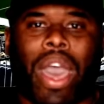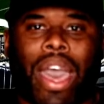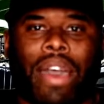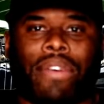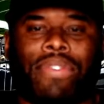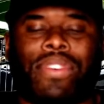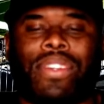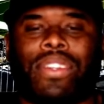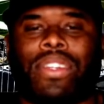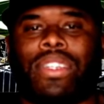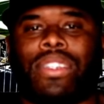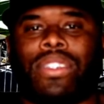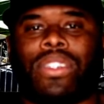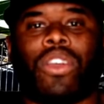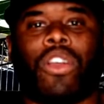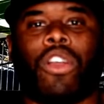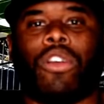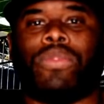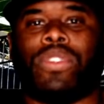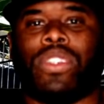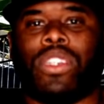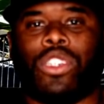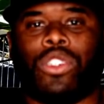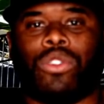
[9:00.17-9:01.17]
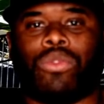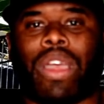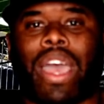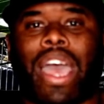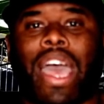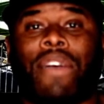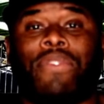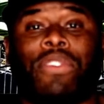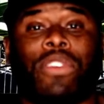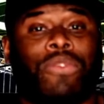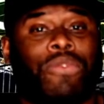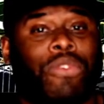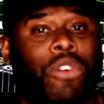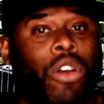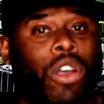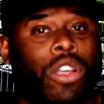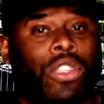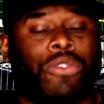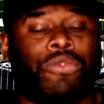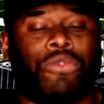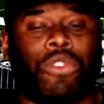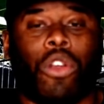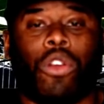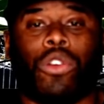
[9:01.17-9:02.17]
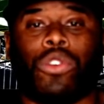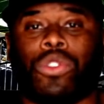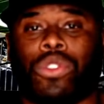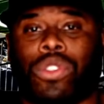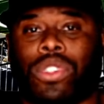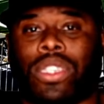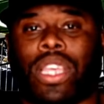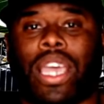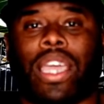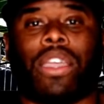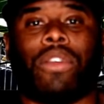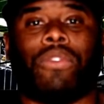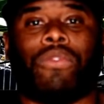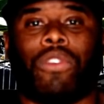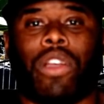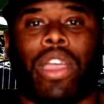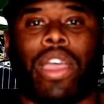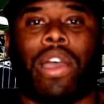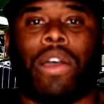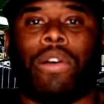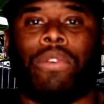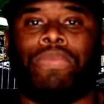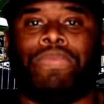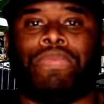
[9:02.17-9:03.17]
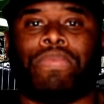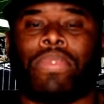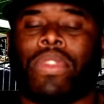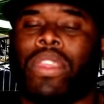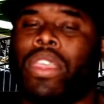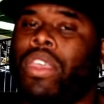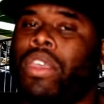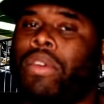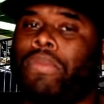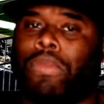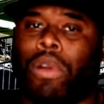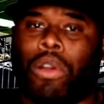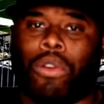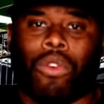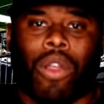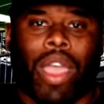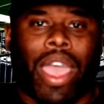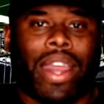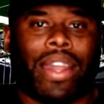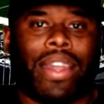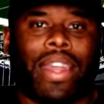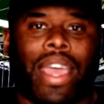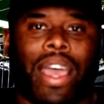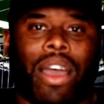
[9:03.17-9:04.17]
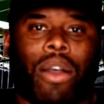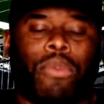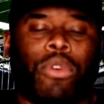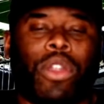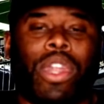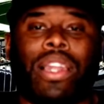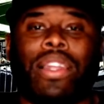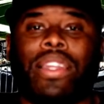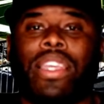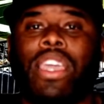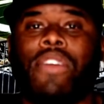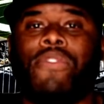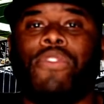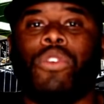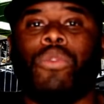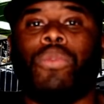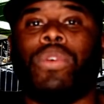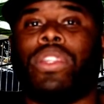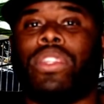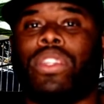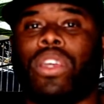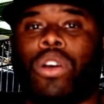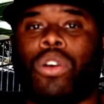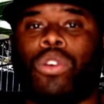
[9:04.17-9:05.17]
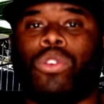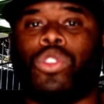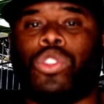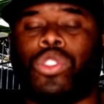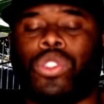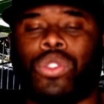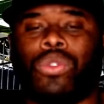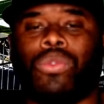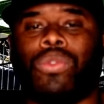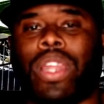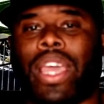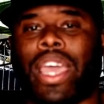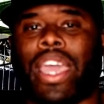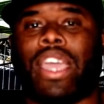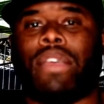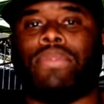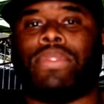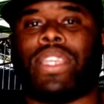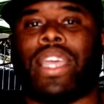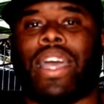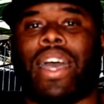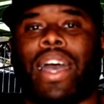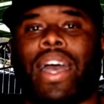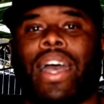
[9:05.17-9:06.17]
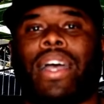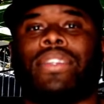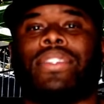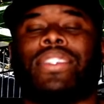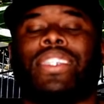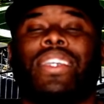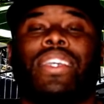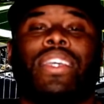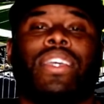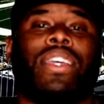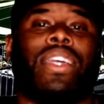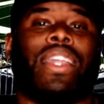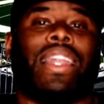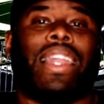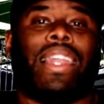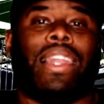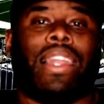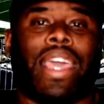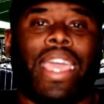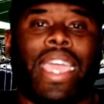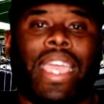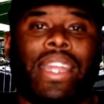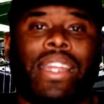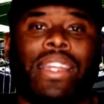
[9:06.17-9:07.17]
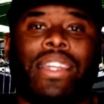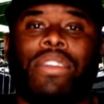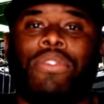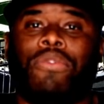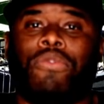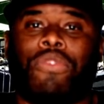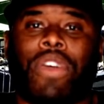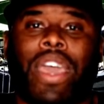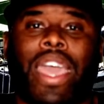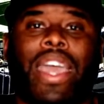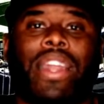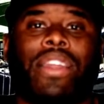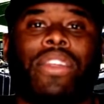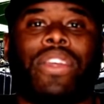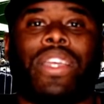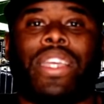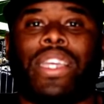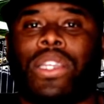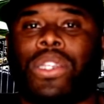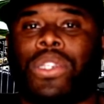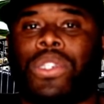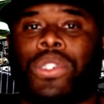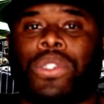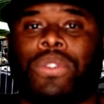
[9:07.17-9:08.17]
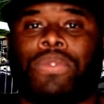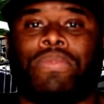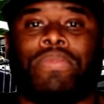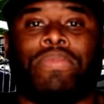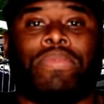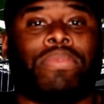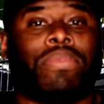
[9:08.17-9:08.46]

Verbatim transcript: after in terms of the draft as far as first or second round. But right now, I'm going to leave you with those two names, guys. Leighton Vander Esch,